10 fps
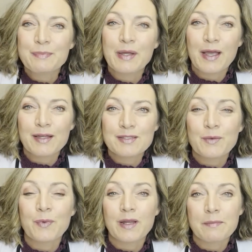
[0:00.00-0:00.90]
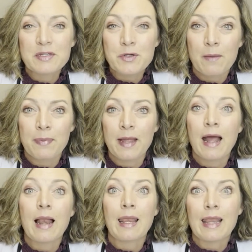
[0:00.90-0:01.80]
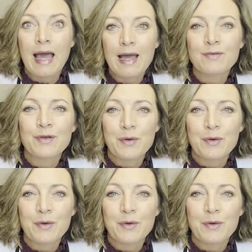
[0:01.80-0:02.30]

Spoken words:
because we're going to be dropping a lot of